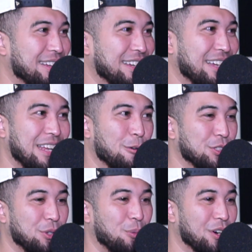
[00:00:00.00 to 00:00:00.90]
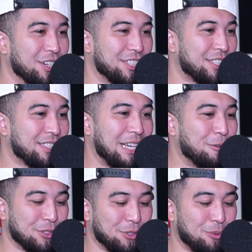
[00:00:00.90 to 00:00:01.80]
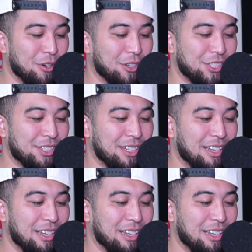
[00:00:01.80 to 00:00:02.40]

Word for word: Yeah. It was the worst. It was the worst.